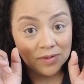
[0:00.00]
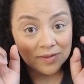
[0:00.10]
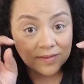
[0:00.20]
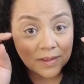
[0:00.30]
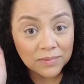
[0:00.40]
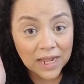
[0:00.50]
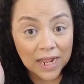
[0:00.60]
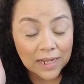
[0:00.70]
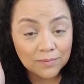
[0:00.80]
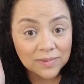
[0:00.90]

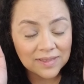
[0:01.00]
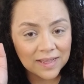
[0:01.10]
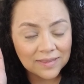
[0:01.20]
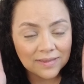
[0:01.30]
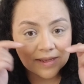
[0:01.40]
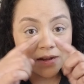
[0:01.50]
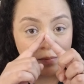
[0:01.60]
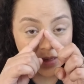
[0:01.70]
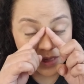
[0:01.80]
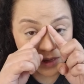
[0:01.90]
Sometimes, instead of
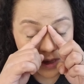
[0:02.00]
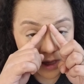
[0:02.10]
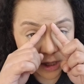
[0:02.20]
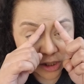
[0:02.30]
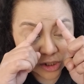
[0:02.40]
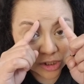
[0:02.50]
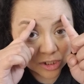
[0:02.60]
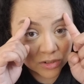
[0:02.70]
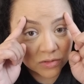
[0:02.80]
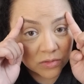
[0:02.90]
being
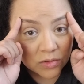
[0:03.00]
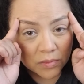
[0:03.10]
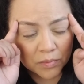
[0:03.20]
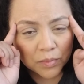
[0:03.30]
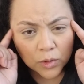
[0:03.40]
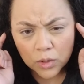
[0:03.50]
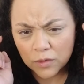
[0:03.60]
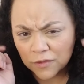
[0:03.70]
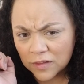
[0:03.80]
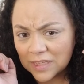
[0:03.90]
two
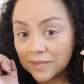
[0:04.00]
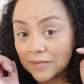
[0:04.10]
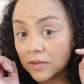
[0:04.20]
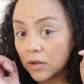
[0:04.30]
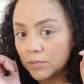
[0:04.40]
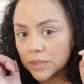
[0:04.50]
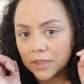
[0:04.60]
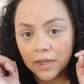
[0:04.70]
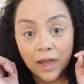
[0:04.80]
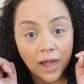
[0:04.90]
beautifully
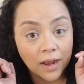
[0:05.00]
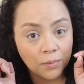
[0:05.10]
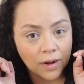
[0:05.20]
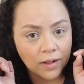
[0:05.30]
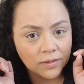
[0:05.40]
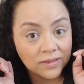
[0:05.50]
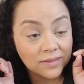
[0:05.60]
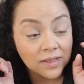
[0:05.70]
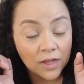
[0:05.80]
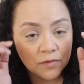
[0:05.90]
sculpted
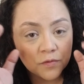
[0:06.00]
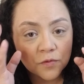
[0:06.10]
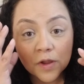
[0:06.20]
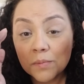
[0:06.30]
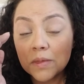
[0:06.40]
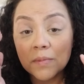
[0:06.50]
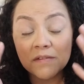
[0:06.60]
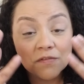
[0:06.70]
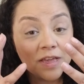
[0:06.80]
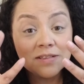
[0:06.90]
eyebrows framing my
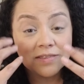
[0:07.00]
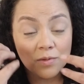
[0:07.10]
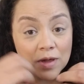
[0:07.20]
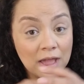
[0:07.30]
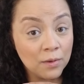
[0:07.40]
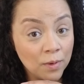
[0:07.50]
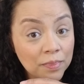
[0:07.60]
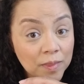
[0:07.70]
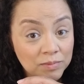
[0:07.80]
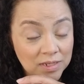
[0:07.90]
face the way I
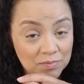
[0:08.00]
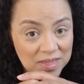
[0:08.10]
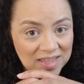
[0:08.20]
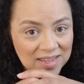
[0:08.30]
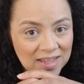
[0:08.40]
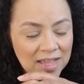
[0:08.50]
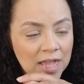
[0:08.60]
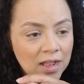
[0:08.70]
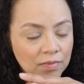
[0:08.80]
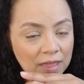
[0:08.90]
want them to be,
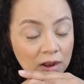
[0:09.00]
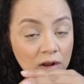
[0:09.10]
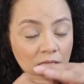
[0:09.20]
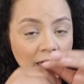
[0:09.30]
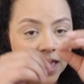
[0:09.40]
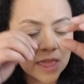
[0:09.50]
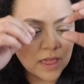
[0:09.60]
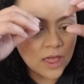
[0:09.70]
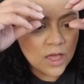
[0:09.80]
they are like